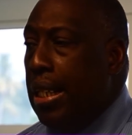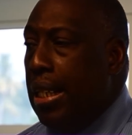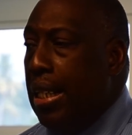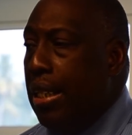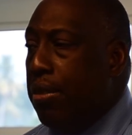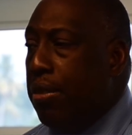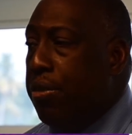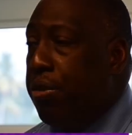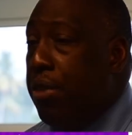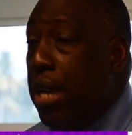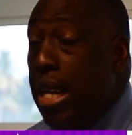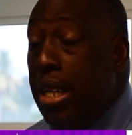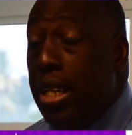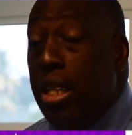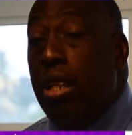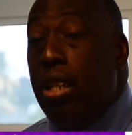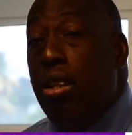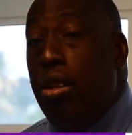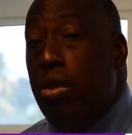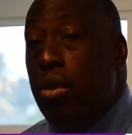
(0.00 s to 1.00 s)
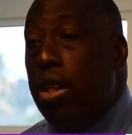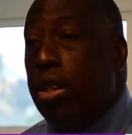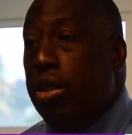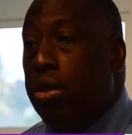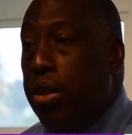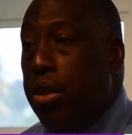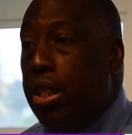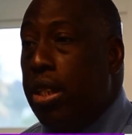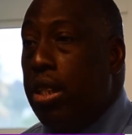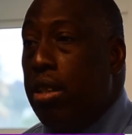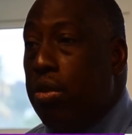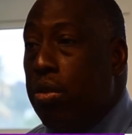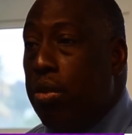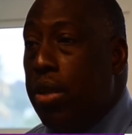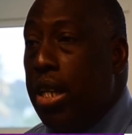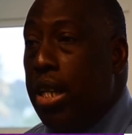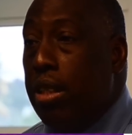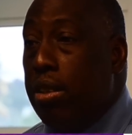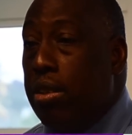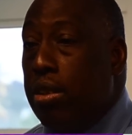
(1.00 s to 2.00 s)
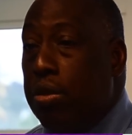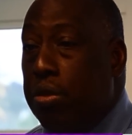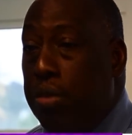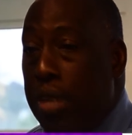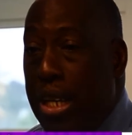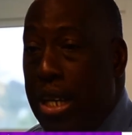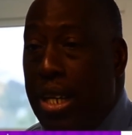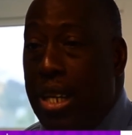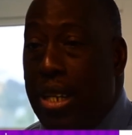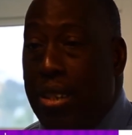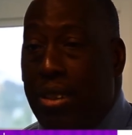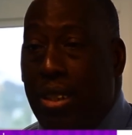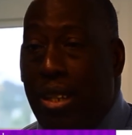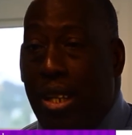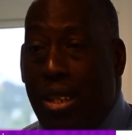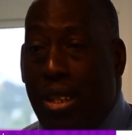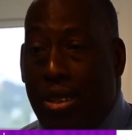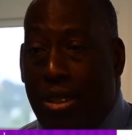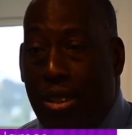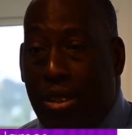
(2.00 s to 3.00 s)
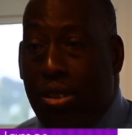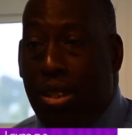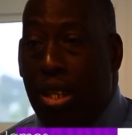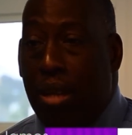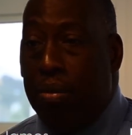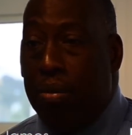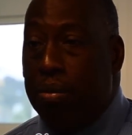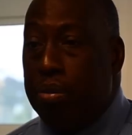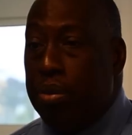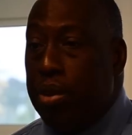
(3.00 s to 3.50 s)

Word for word: in finding new and creative ways to finance the health system.